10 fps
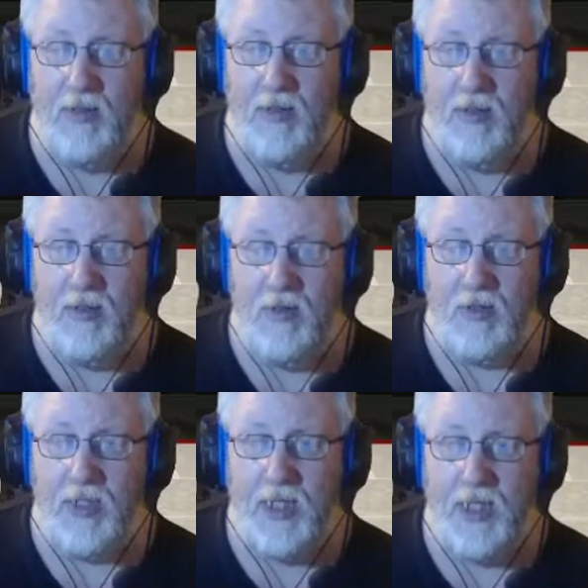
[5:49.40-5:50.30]
Got
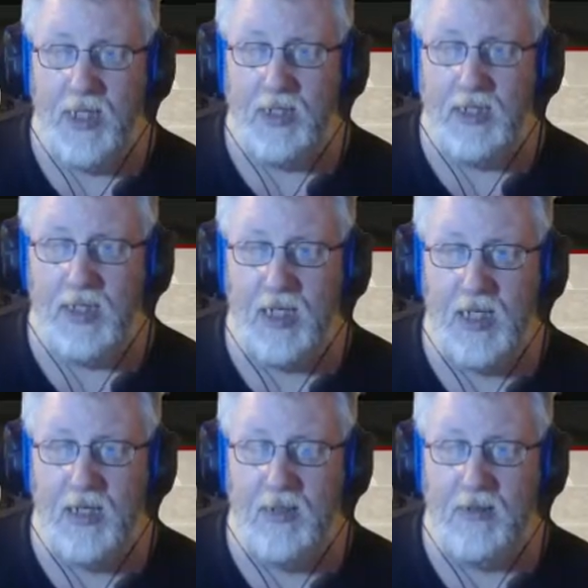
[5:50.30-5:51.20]
to get this
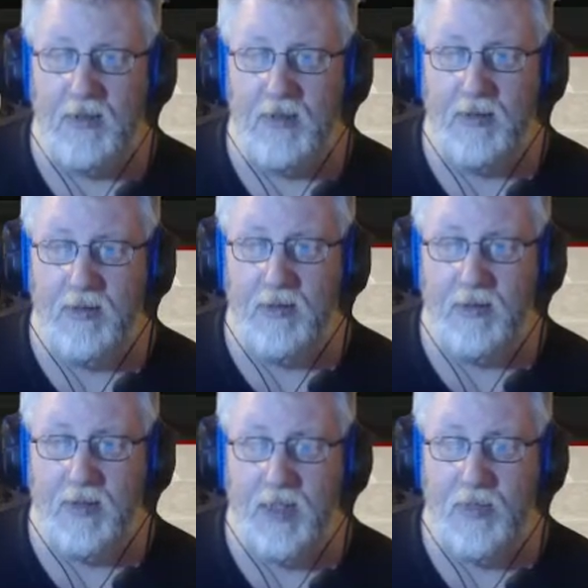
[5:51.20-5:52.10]
clean
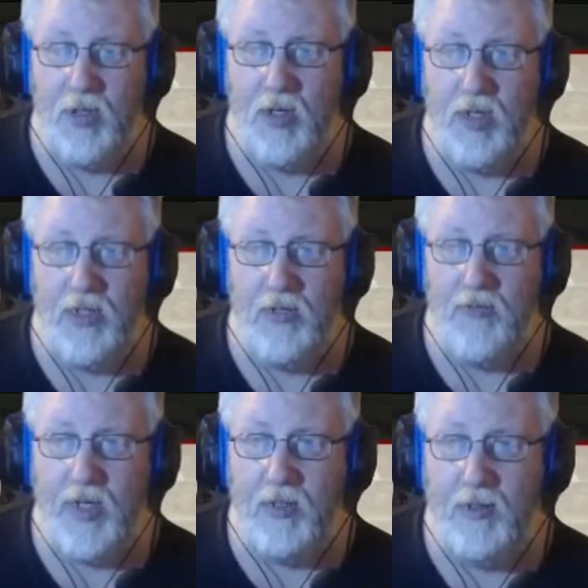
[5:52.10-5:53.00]
to keep it hugging the rail.